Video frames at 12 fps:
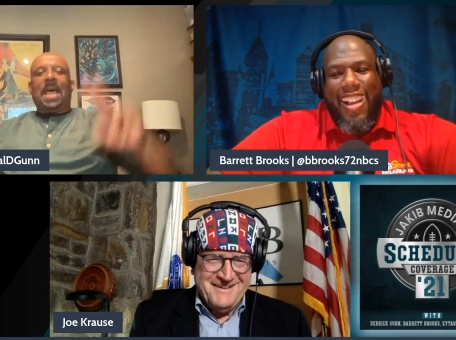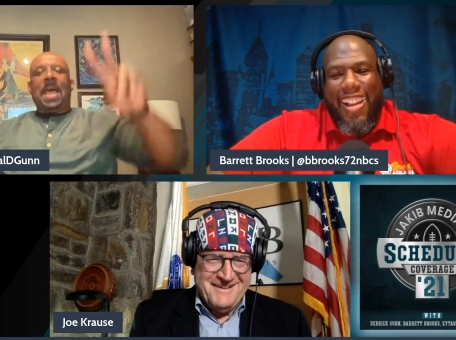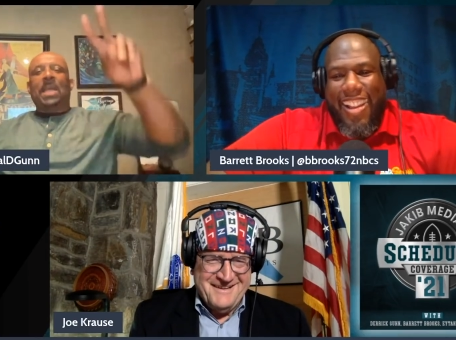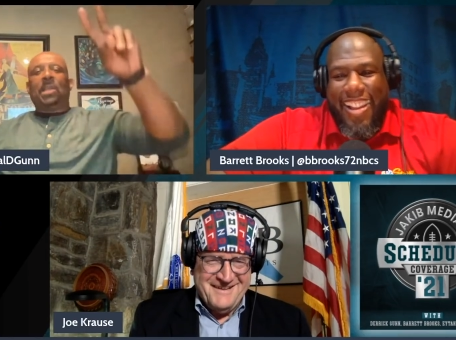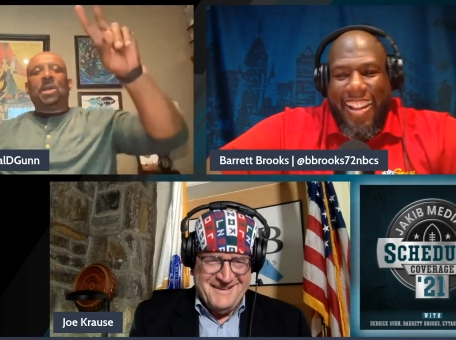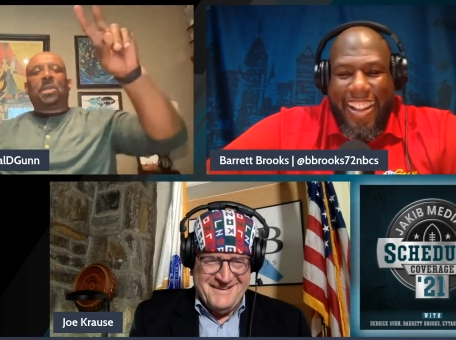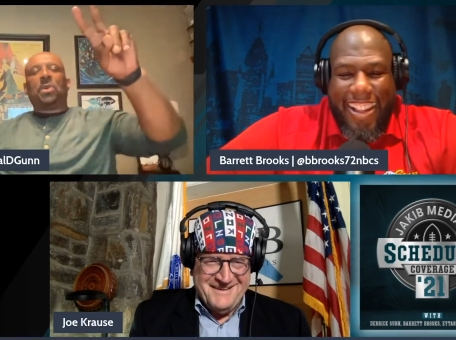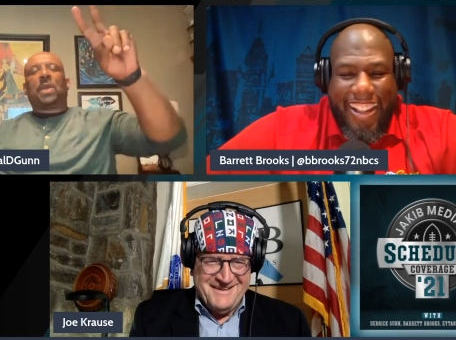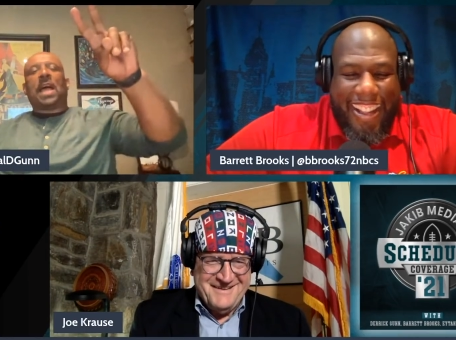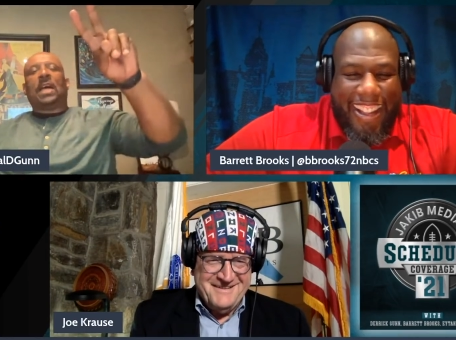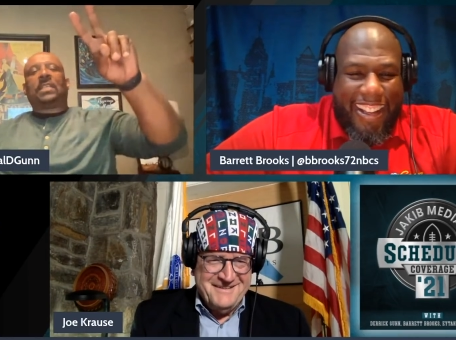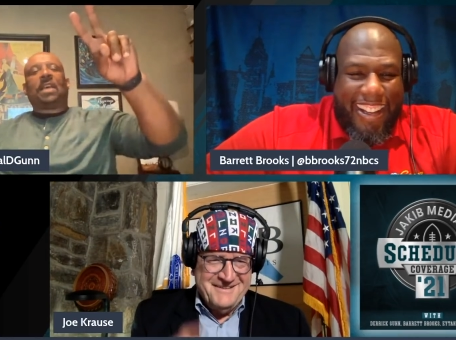Speaker 1: hey, look, you
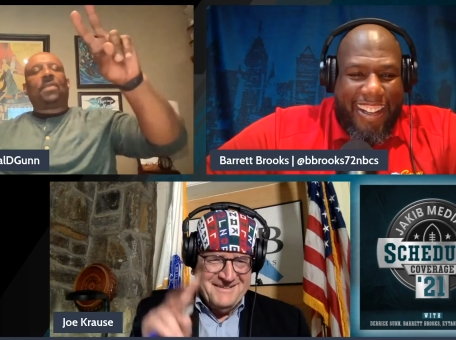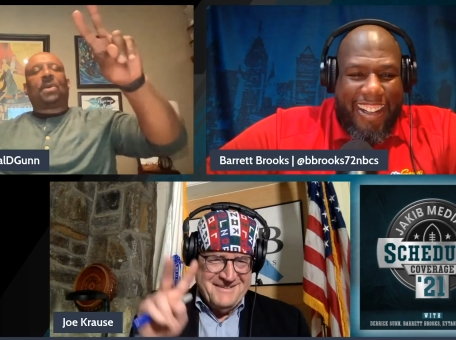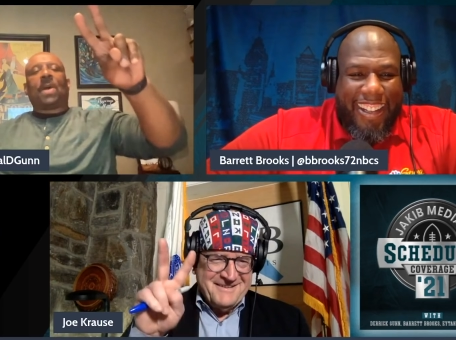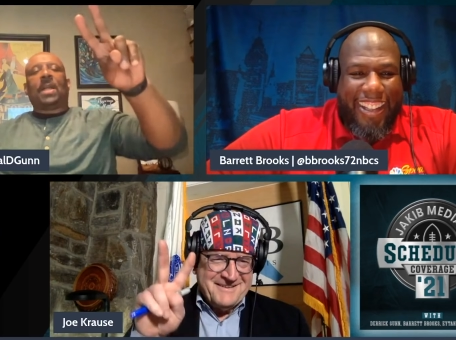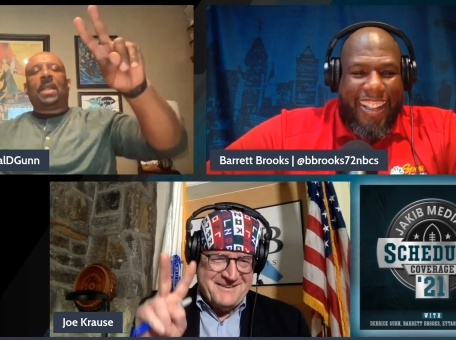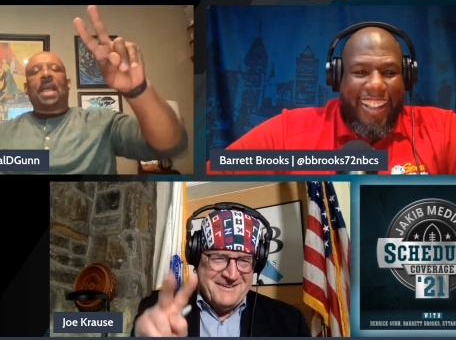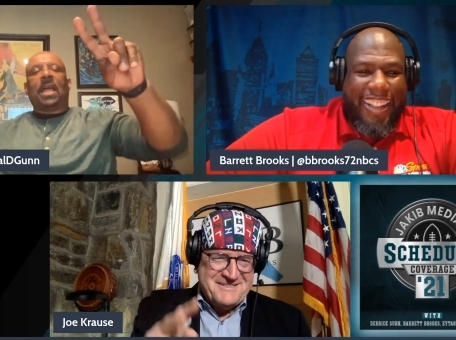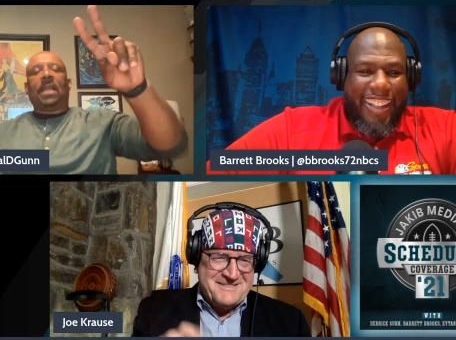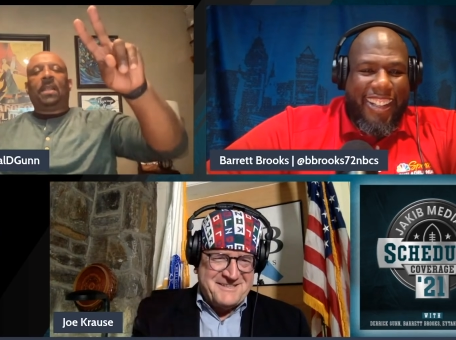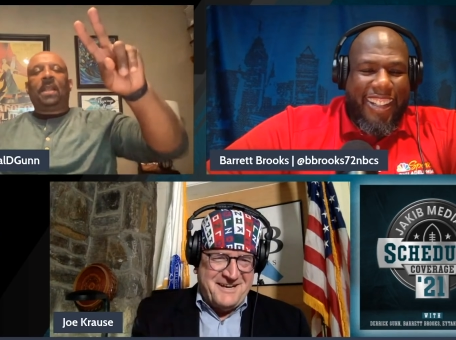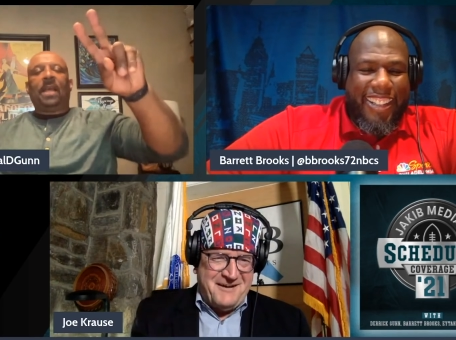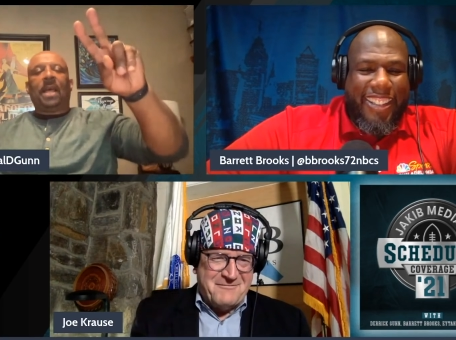guys have a great night. Good
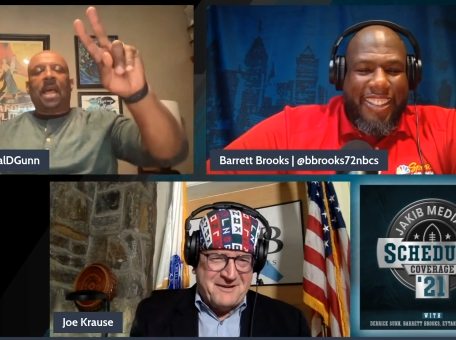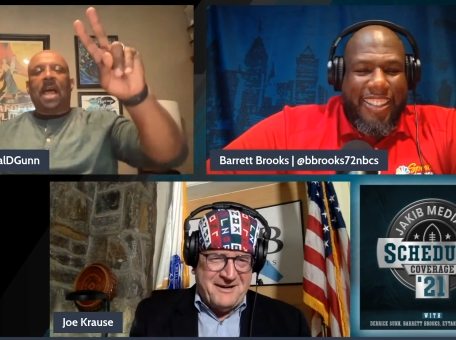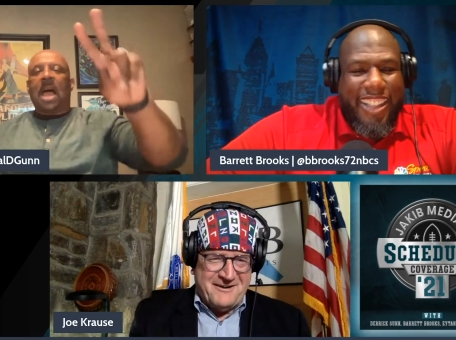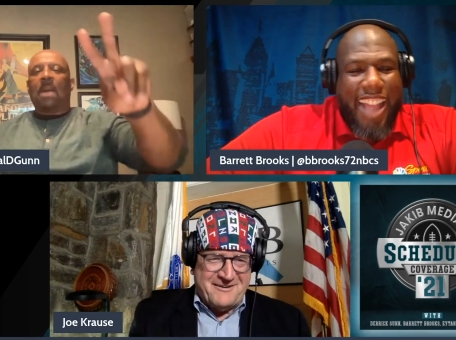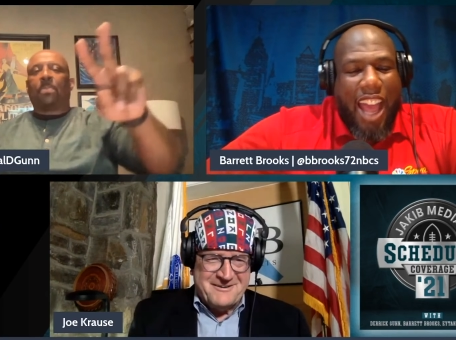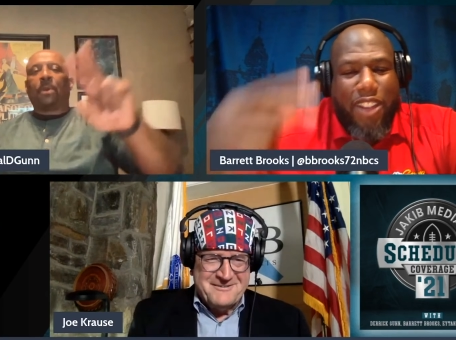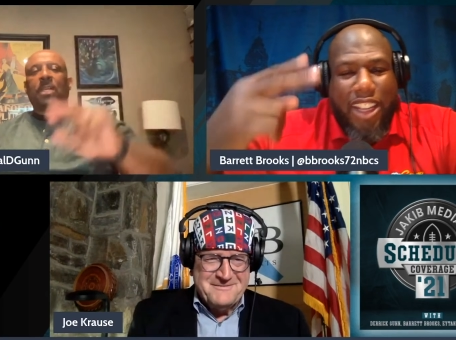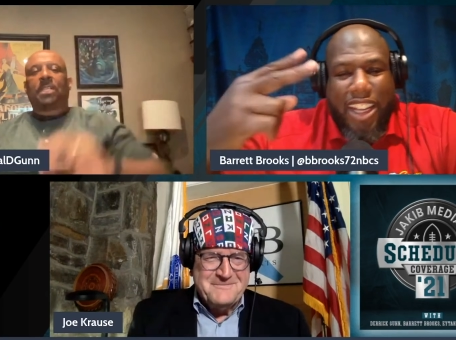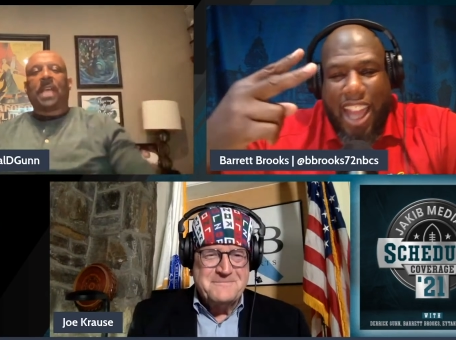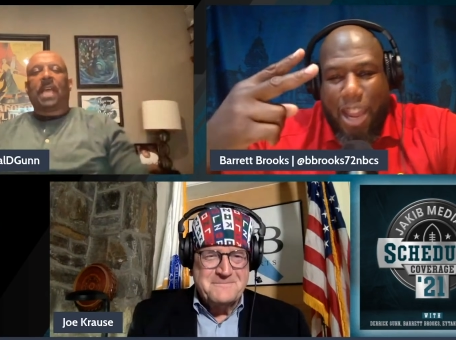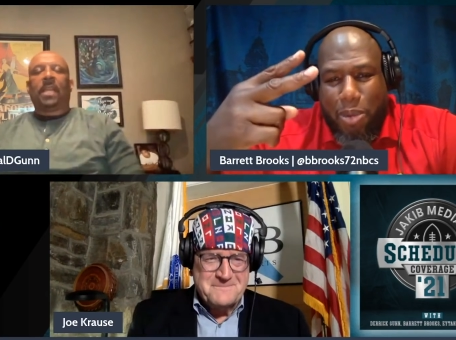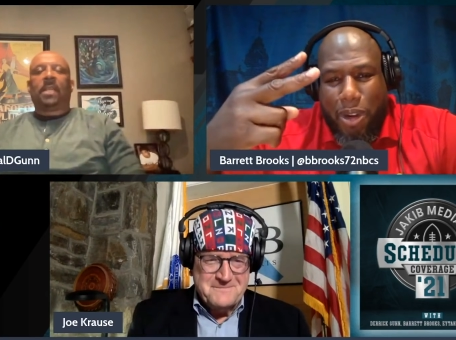stuff, guys. Have a good
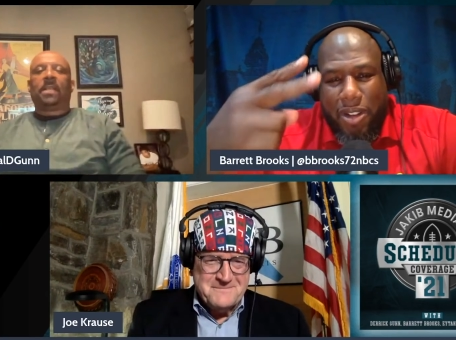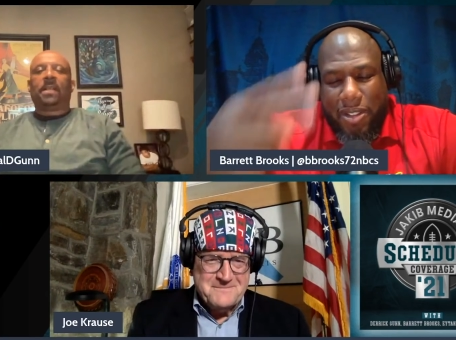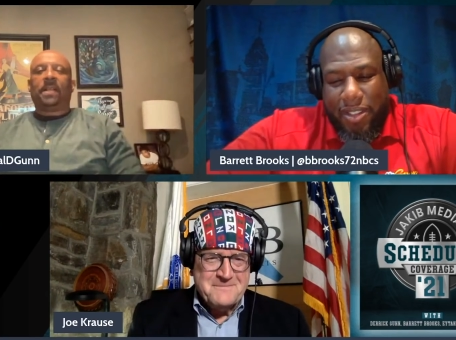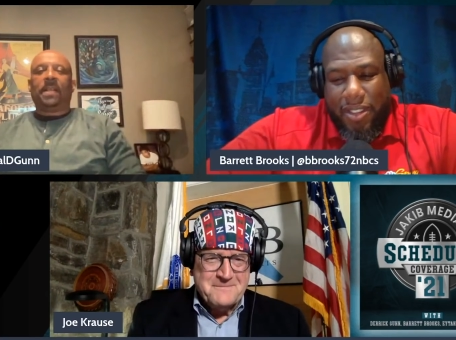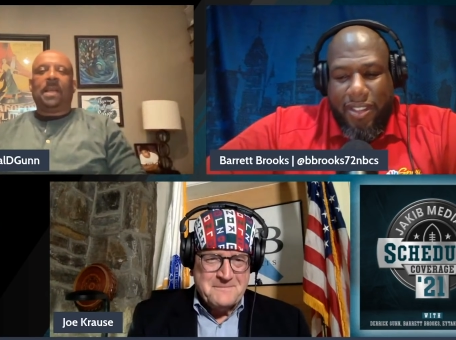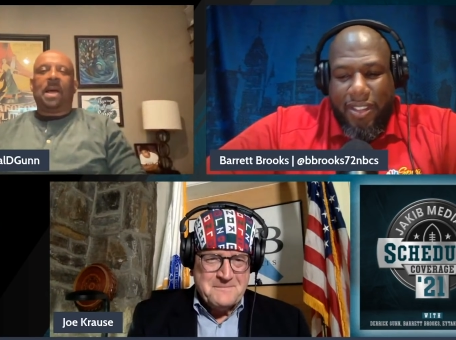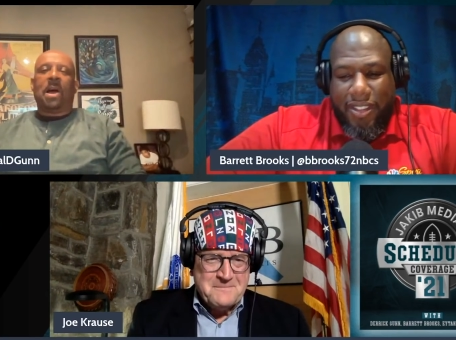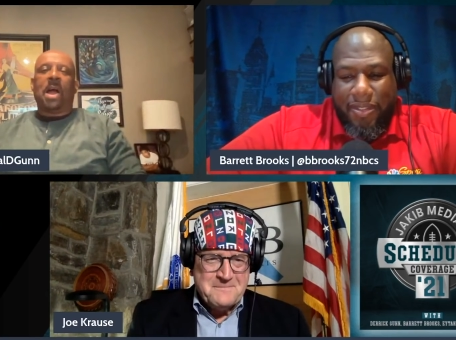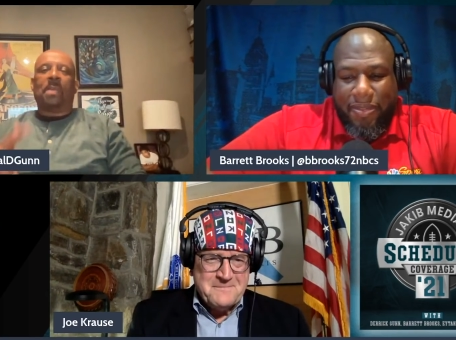night, bro. All